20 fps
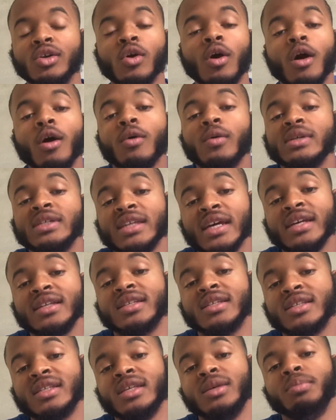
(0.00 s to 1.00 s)
always hate
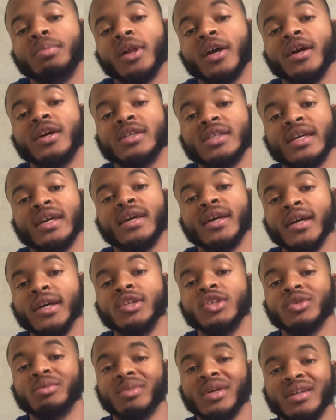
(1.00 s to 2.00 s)
to see players get
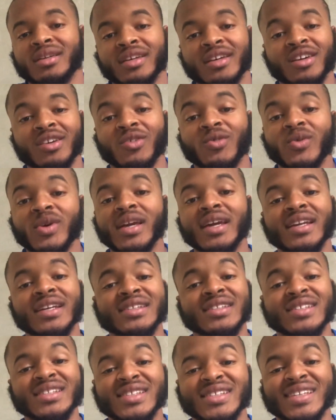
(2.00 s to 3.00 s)
injured, but in a win,
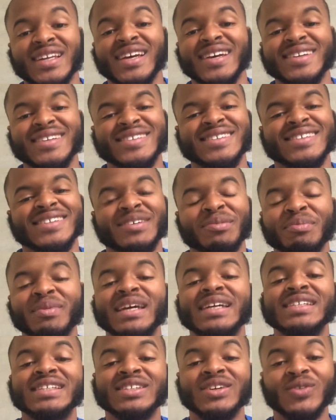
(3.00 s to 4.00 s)
it's just like it
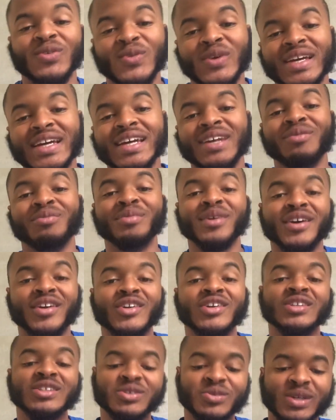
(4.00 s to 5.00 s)
makes the win
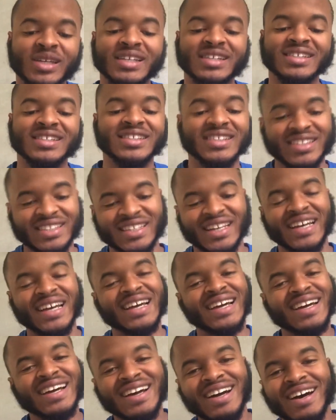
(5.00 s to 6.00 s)
bittersweet. It's just like,
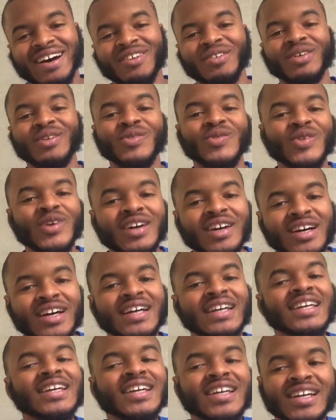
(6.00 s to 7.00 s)
we
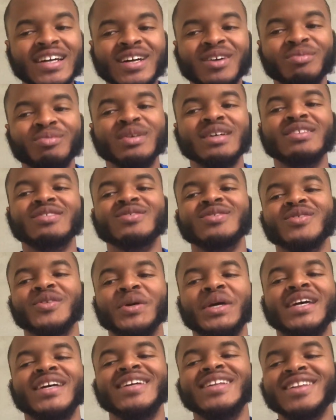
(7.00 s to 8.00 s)
won, yeah, but
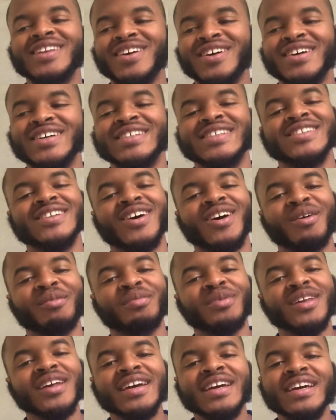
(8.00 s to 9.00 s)
we lost our
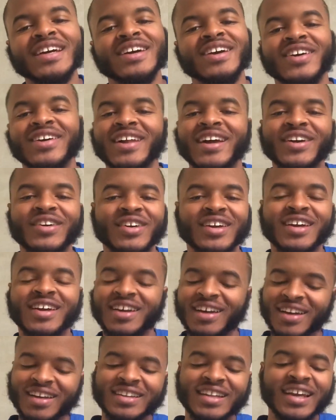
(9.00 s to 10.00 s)
player. Like
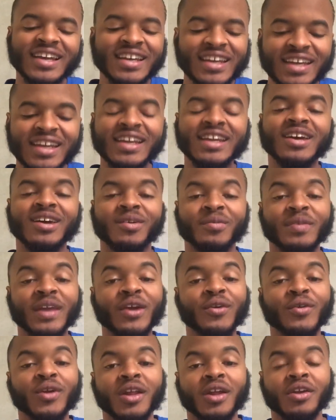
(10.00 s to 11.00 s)
they need him,
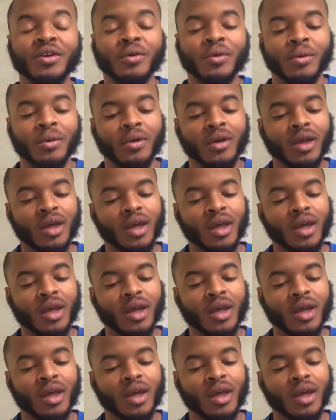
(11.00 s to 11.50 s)
they really do.